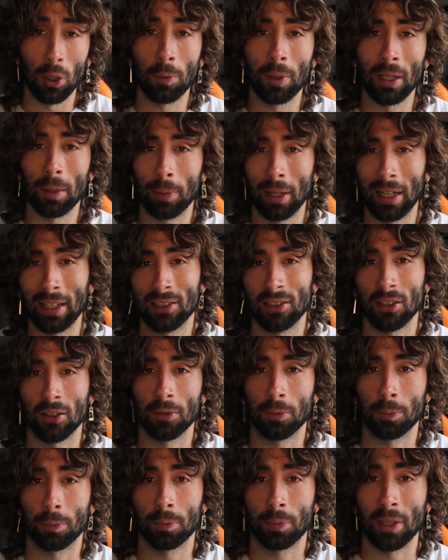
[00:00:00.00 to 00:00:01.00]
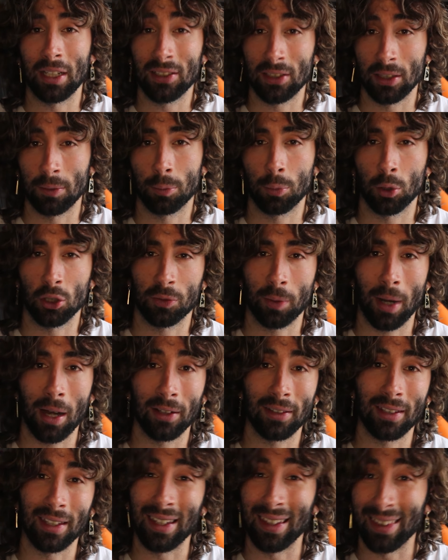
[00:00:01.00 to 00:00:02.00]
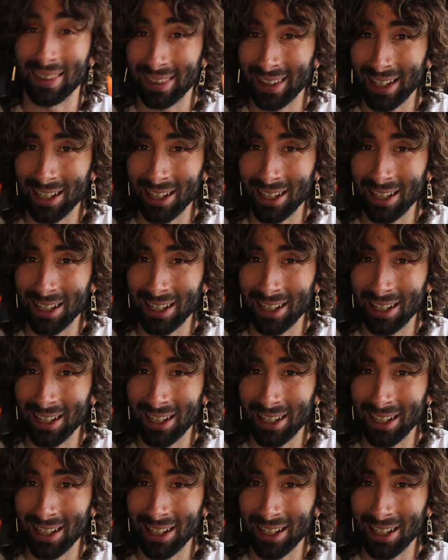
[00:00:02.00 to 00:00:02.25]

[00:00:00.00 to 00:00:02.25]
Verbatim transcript: would have been a place of peace and prosperity in